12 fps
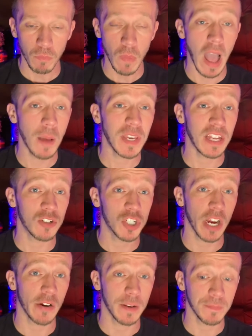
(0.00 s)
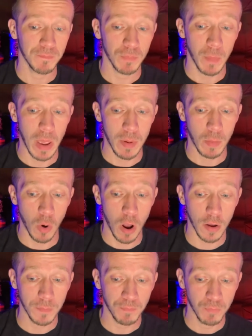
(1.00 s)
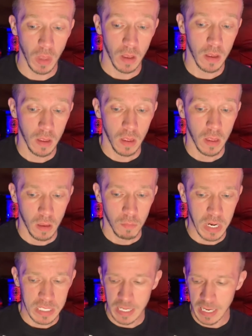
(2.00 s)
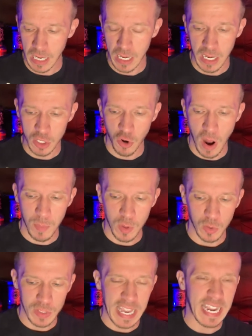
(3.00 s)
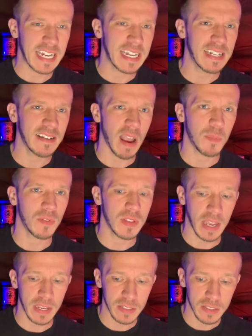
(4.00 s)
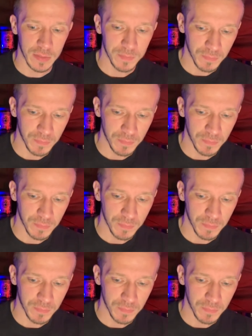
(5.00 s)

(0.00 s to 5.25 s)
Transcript: I'm getting cherry. Maybe I'm wrong, but it's like a tropical candy type of taste.